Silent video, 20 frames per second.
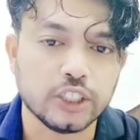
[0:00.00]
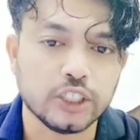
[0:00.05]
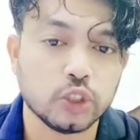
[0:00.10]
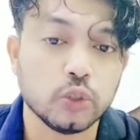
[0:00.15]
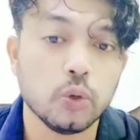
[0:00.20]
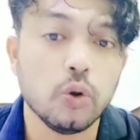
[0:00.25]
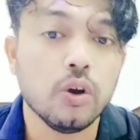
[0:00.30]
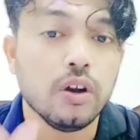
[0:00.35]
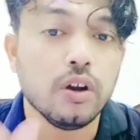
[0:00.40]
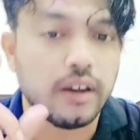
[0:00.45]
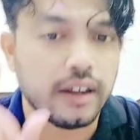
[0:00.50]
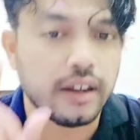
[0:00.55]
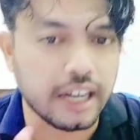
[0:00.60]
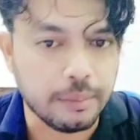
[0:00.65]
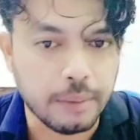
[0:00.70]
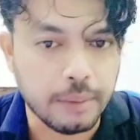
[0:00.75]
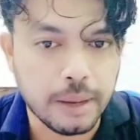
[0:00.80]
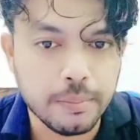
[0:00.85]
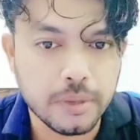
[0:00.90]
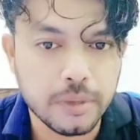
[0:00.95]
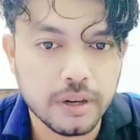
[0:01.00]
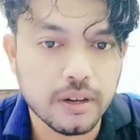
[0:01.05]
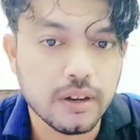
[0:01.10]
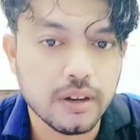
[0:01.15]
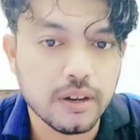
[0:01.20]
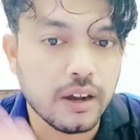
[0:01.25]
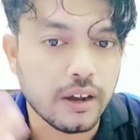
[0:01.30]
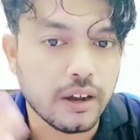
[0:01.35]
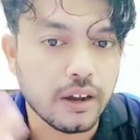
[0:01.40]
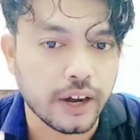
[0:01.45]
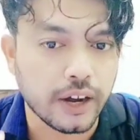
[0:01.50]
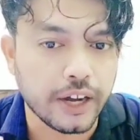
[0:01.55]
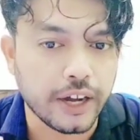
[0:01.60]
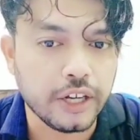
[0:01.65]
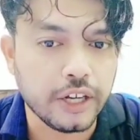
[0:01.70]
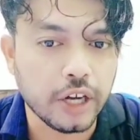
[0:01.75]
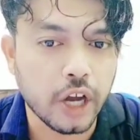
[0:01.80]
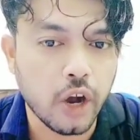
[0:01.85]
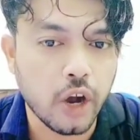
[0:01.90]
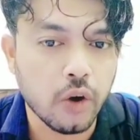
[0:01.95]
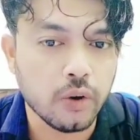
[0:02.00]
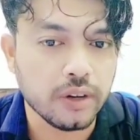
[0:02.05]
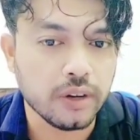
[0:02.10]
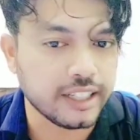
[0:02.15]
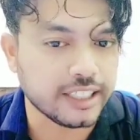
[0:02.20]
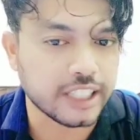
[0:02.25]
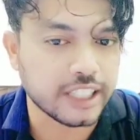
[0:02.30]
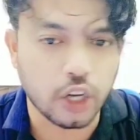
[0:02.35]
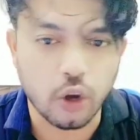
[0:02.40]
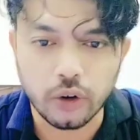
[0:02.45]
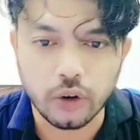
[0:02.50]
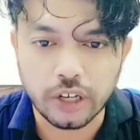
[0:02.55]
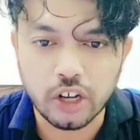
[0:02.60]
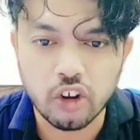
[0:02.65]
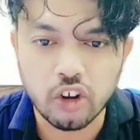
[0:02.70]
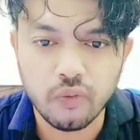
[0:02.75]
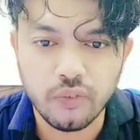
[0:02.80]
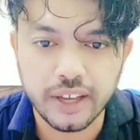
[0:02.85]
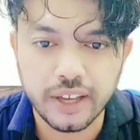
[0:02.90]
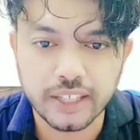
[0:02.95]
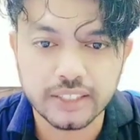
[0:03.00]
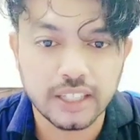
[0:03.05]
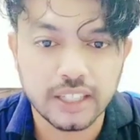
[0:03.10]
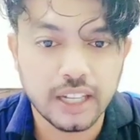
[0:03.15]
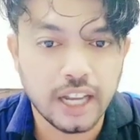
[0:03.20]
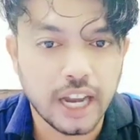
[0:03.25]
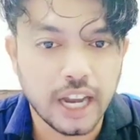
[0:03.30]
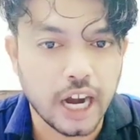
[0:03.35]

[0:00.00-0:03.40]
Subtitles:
So remember, right now it's the lockdown phase,